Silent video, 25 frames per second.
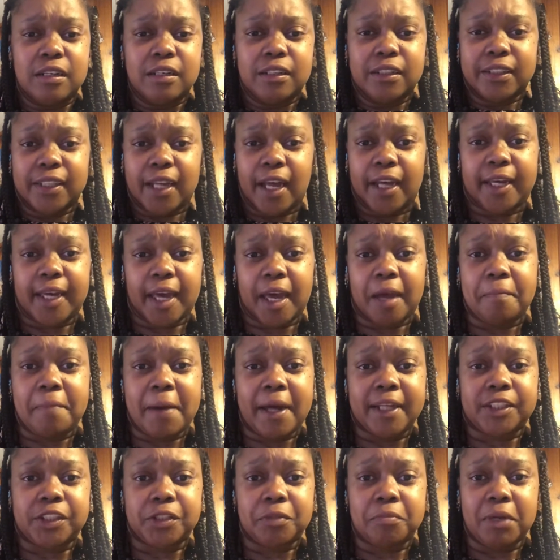they came back
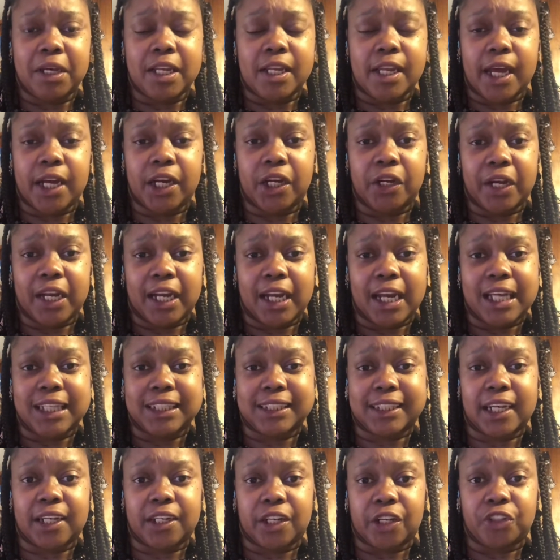to me later and they
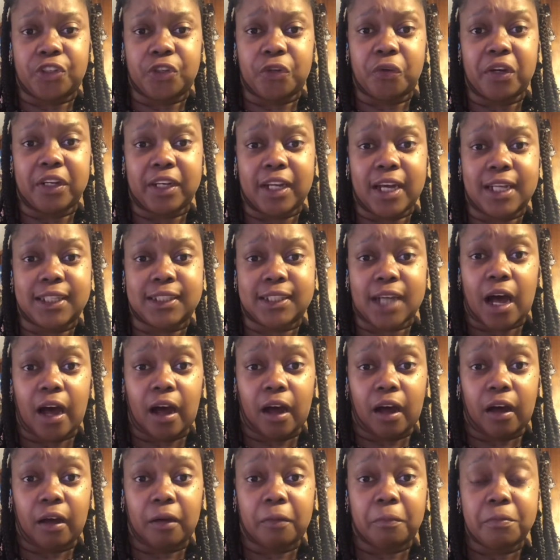said that during that
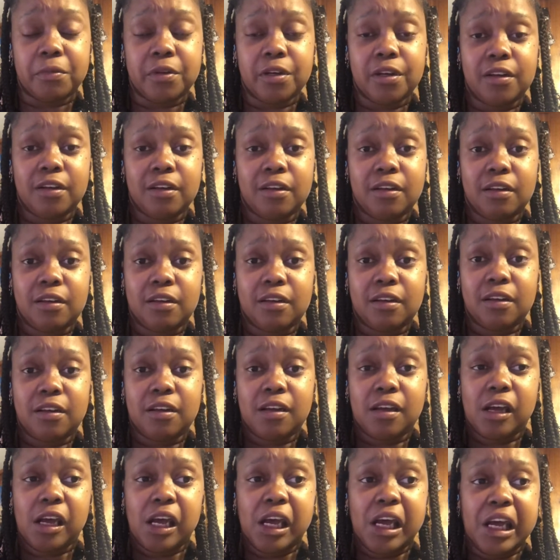time,
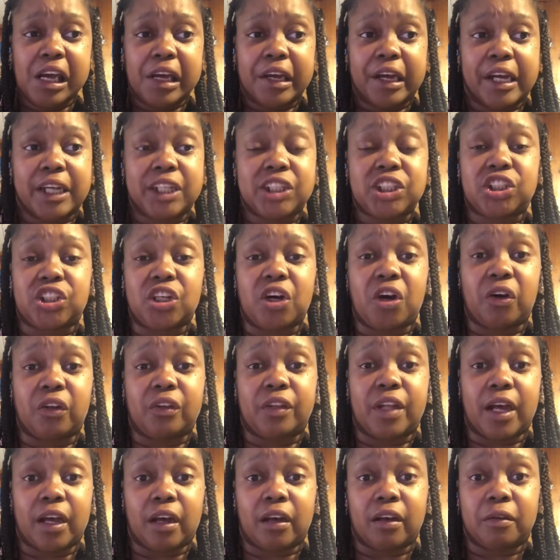he showed
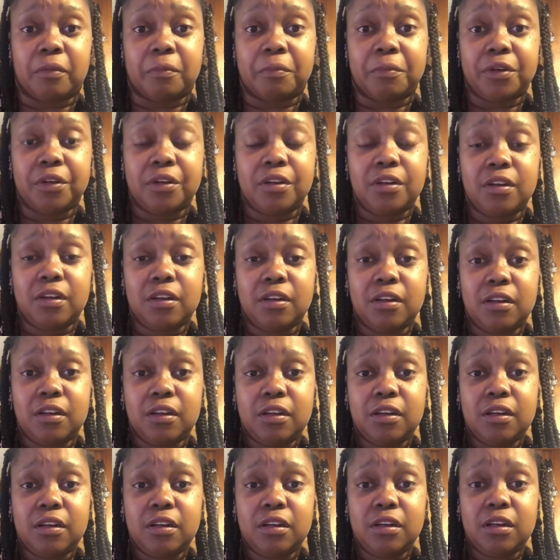them
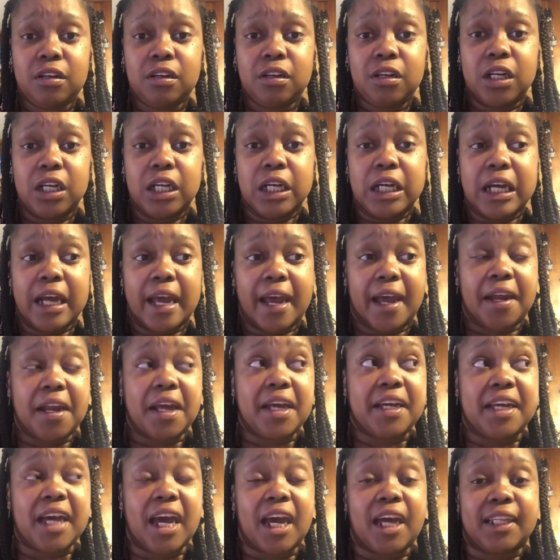and it
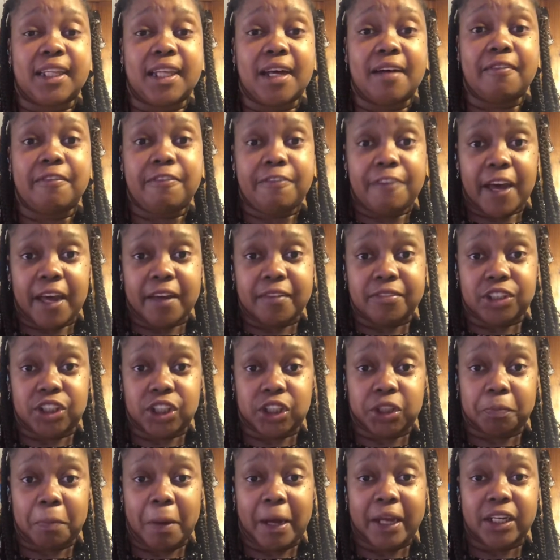gave them faith
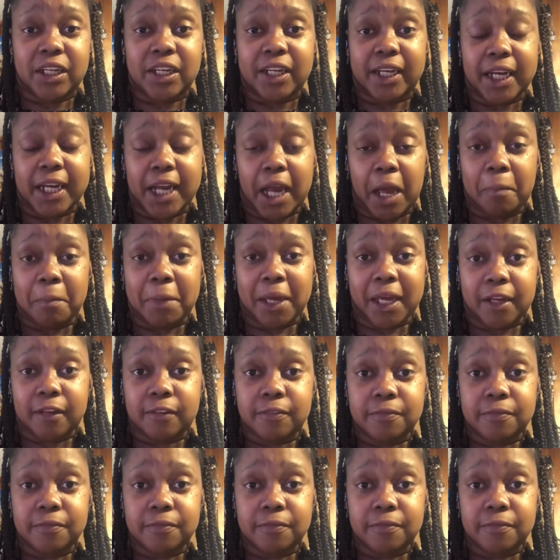just by looking at me.